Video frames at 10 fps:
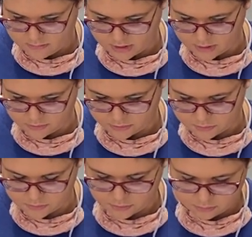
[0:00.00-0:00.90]
make it look
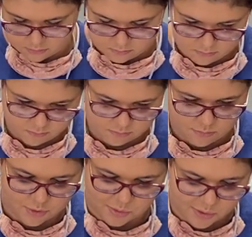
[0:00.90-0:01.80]
real
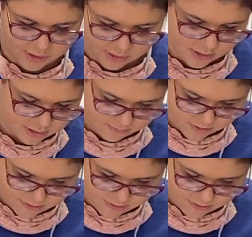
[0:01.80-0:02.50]
soily.